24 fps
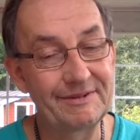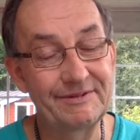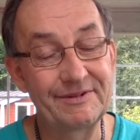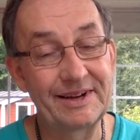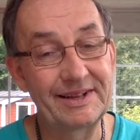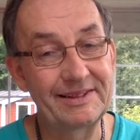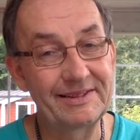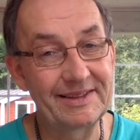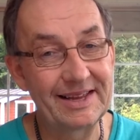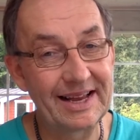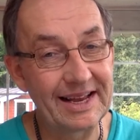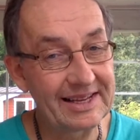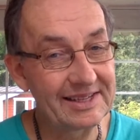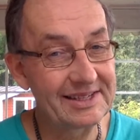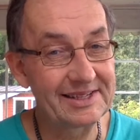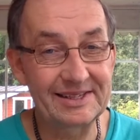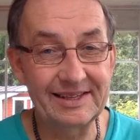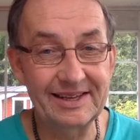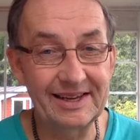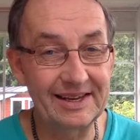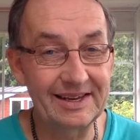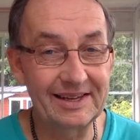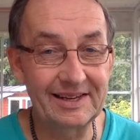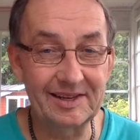
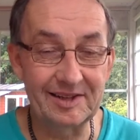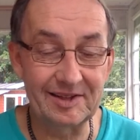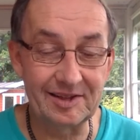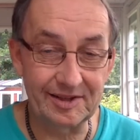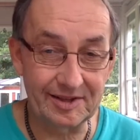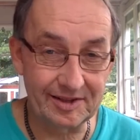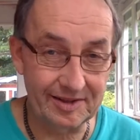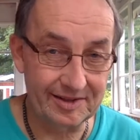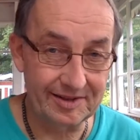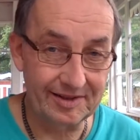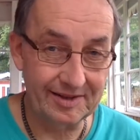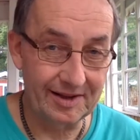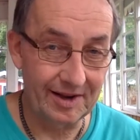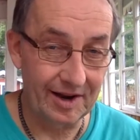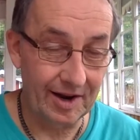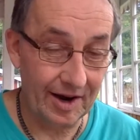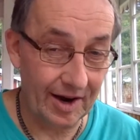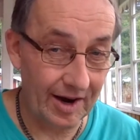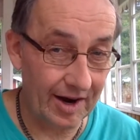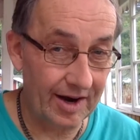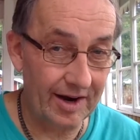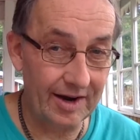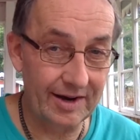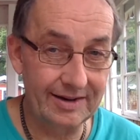fantastic,
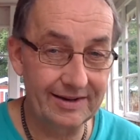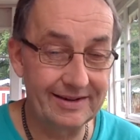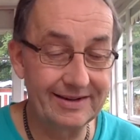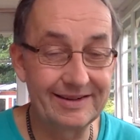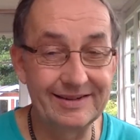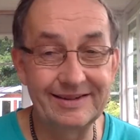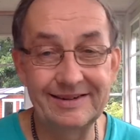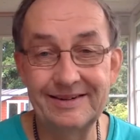hard,